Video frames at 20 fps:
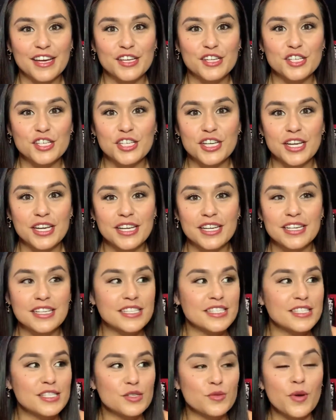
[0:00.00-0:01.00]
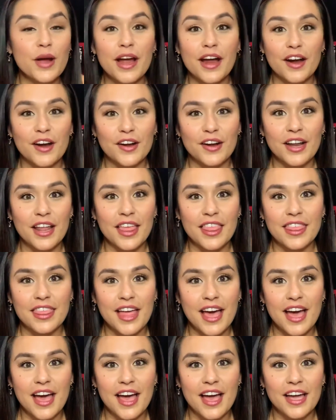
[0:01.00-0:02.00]
she sweared
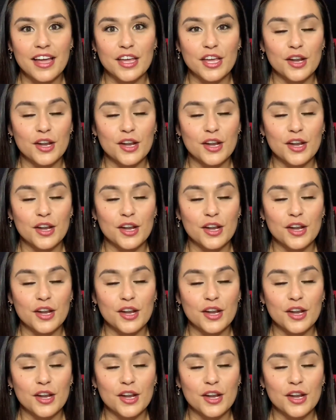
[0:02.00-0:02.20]
that,